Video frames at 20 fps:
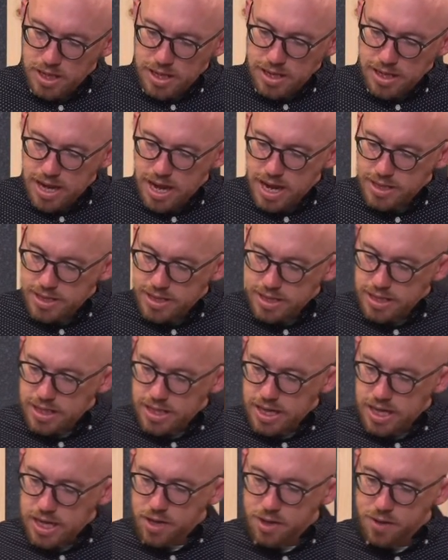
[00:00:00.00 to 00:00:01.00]
Yeah, at
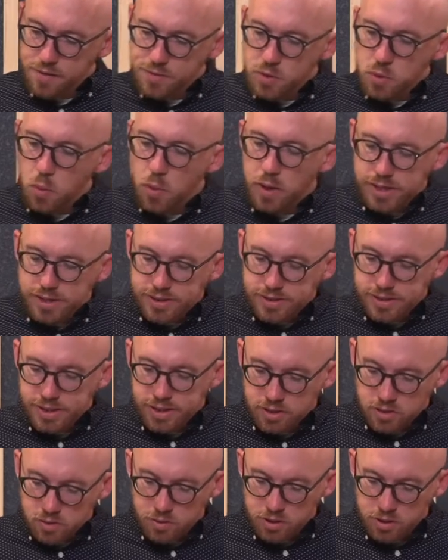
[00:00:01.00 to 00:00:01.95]
the end of 26,